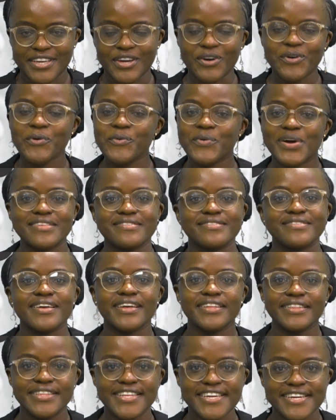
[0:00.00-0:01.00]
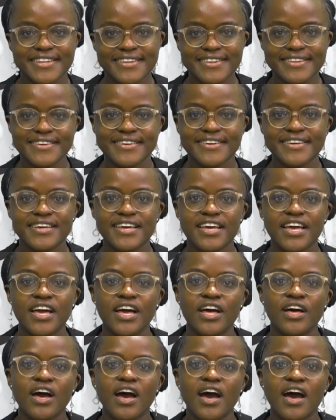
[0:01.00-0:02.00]
who was dead.
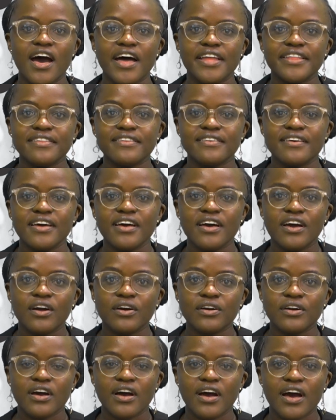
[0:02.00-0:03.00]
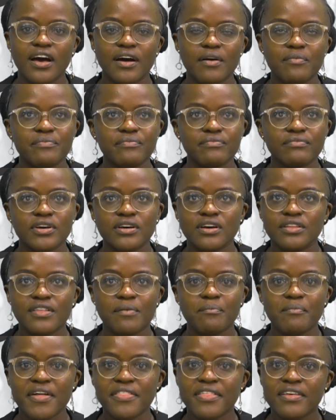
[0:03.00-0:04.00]
And the
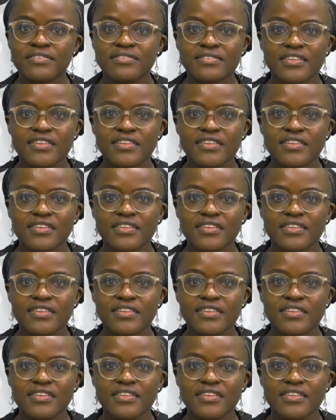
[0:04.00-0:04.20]
mother's